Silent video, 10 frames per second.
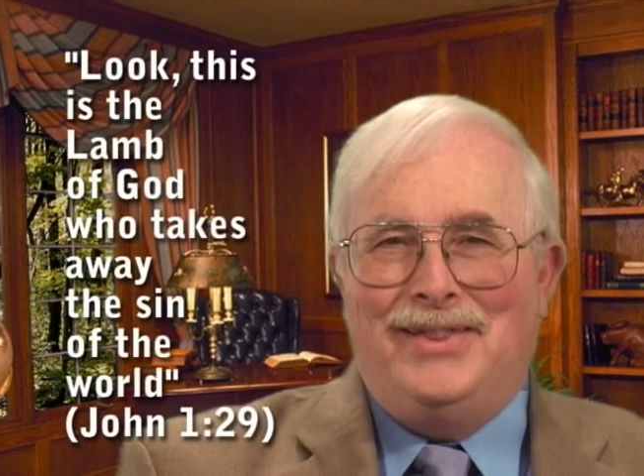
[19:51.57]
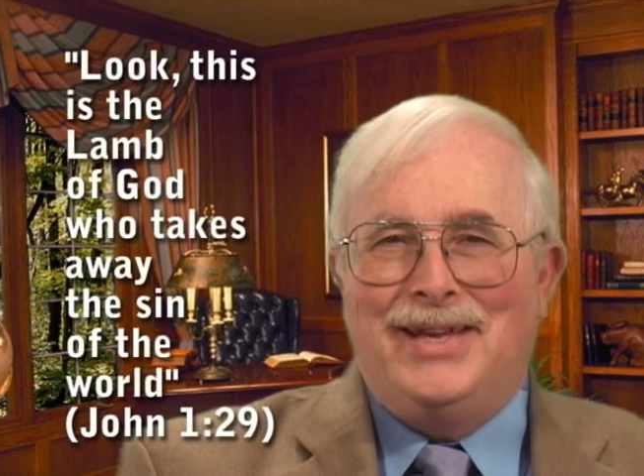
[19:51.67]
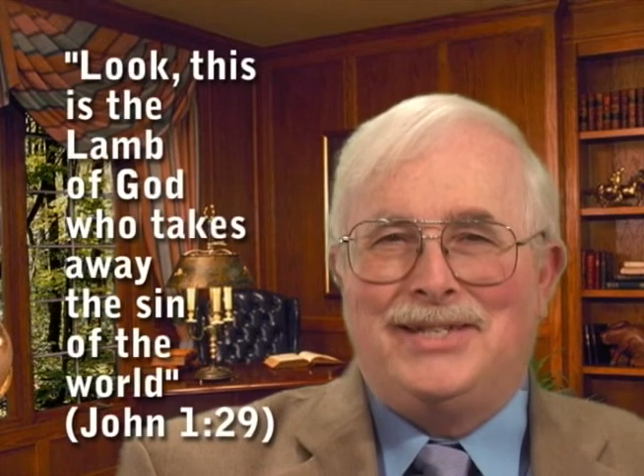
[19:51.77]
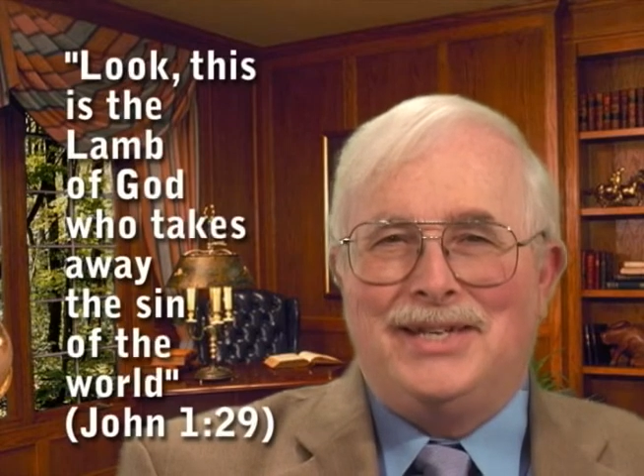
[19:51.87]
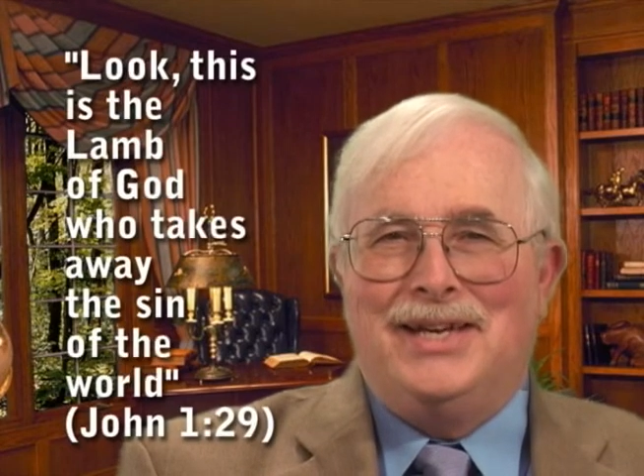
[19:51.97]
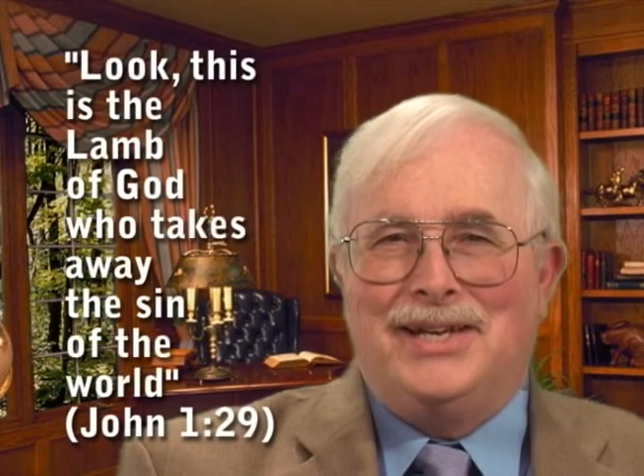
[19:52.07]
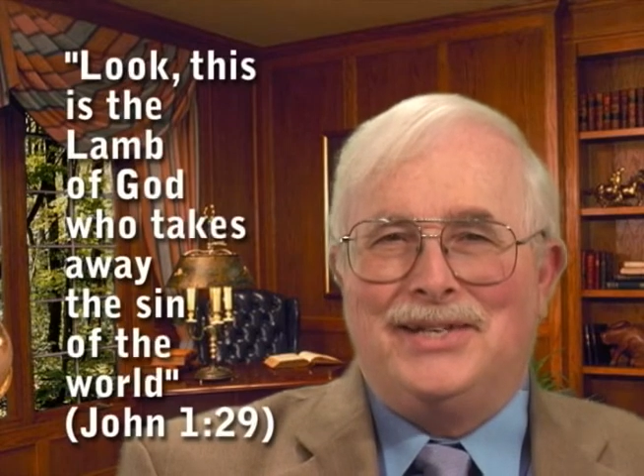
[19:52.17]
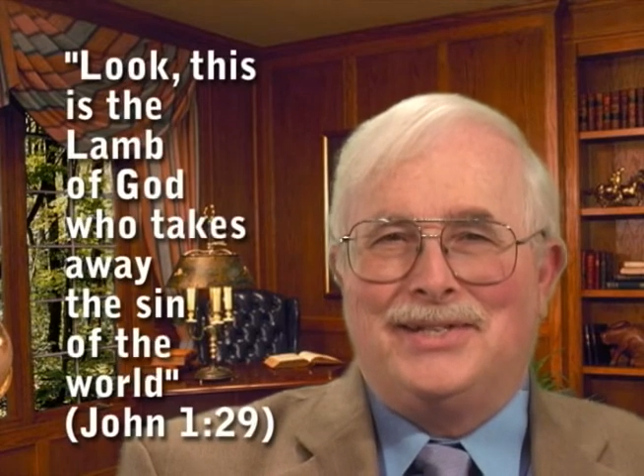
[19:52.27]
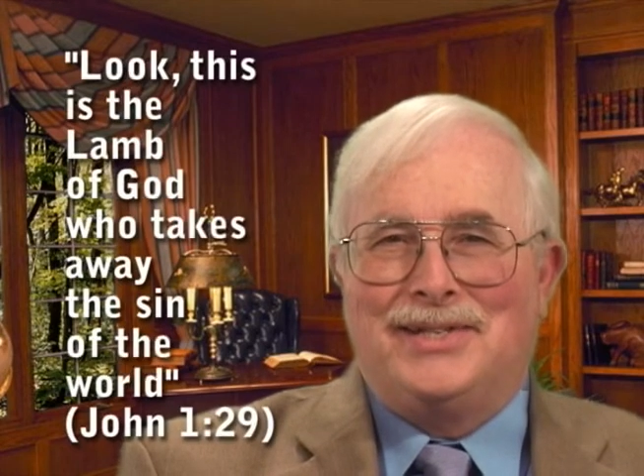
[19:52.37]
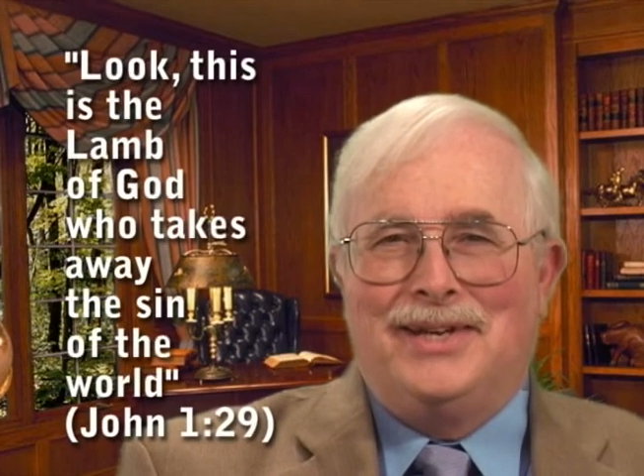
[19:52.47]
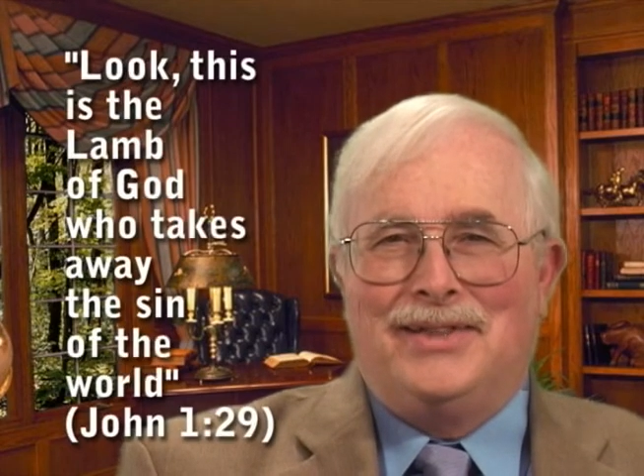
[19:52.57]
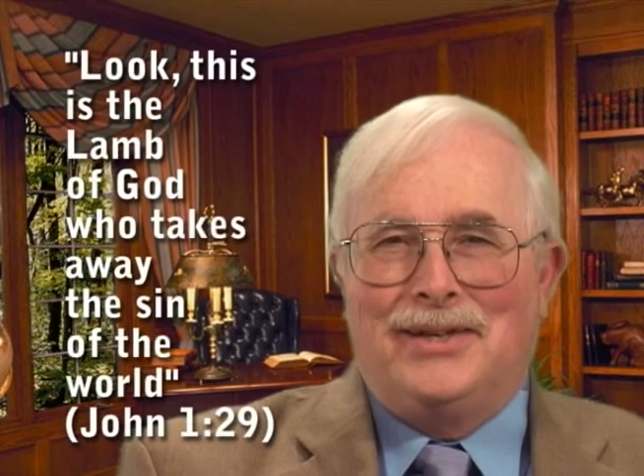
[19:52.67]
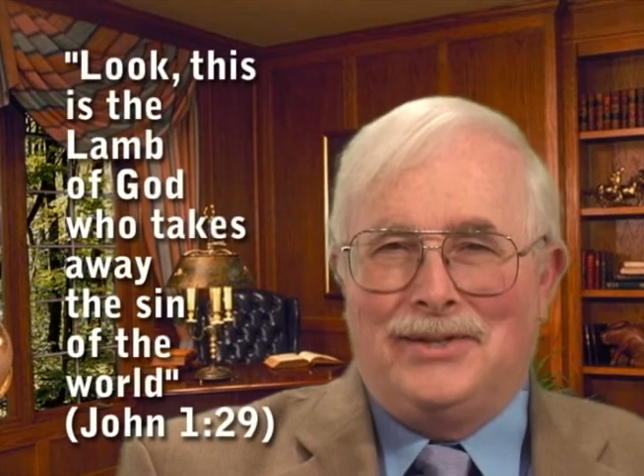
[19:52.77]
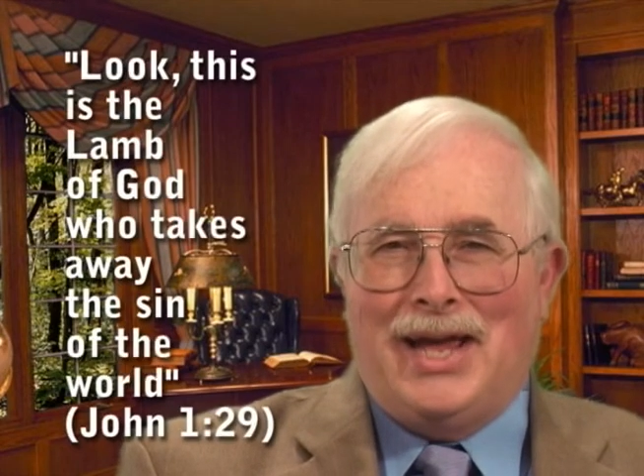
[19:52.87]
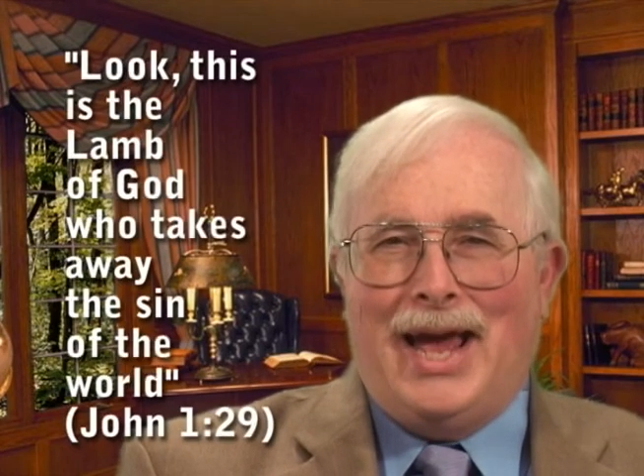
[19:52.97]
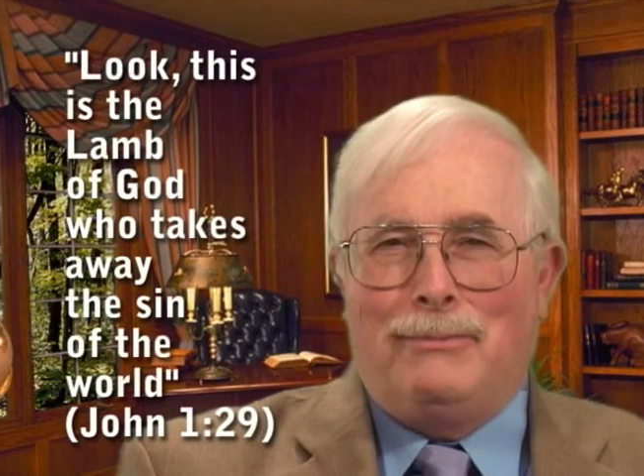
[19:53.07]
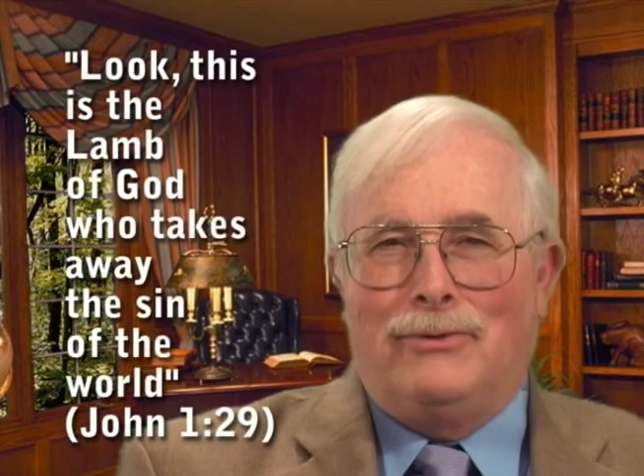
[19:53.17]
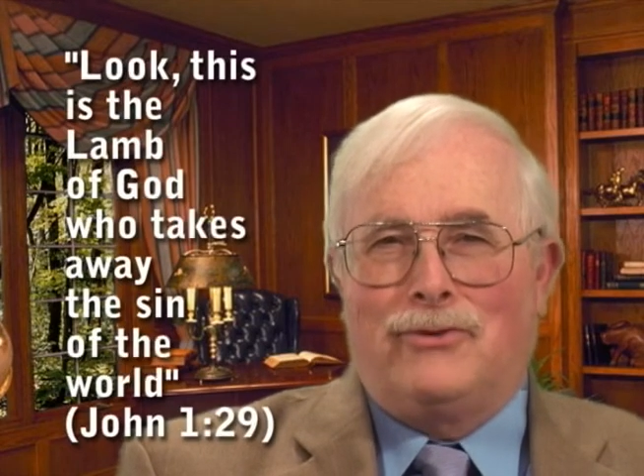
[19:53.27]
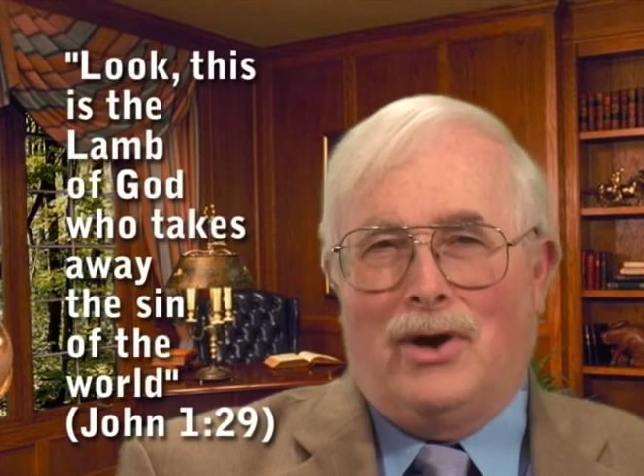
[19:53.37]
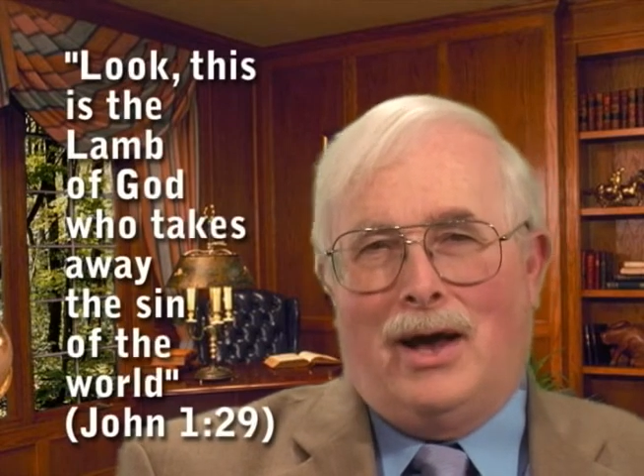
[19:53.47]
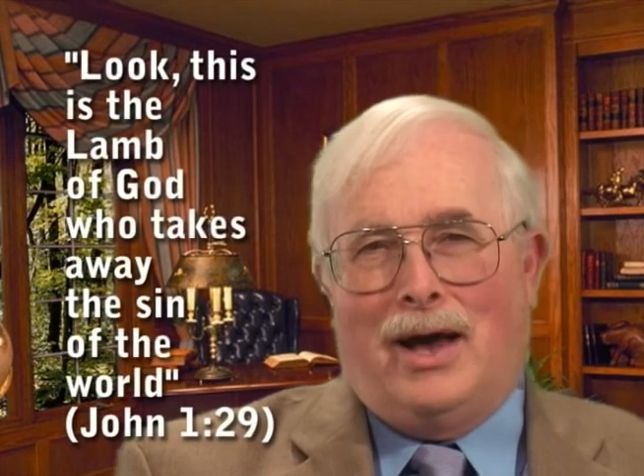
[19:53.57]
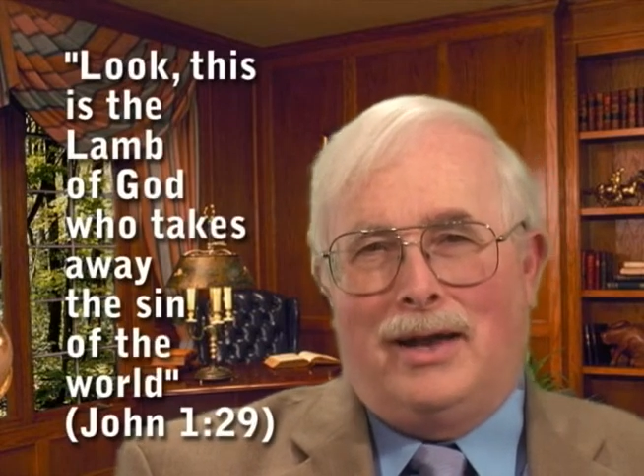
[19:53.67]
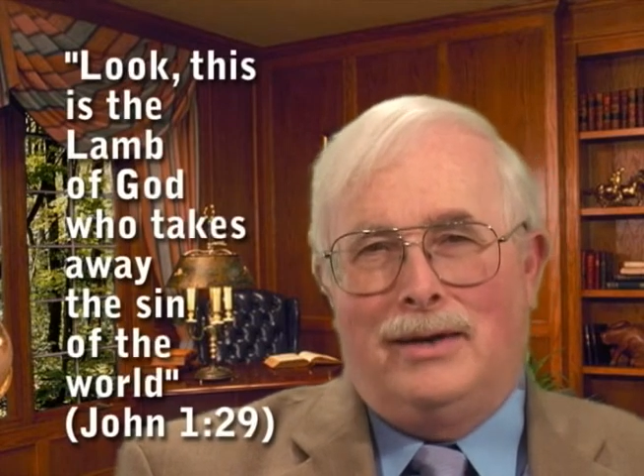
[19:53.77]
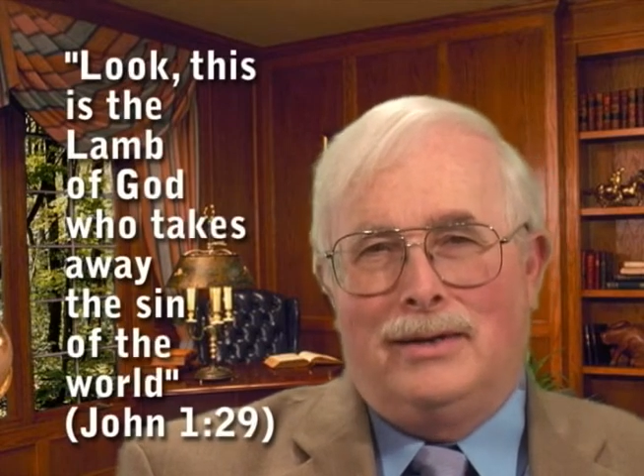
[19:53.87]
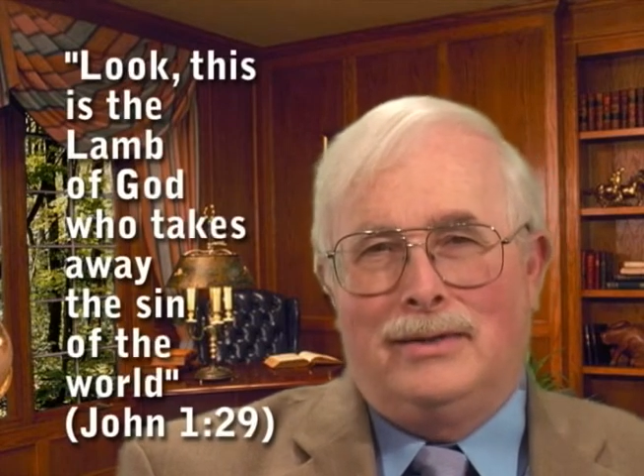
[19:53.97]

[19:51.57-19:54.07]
this is the Lamb of God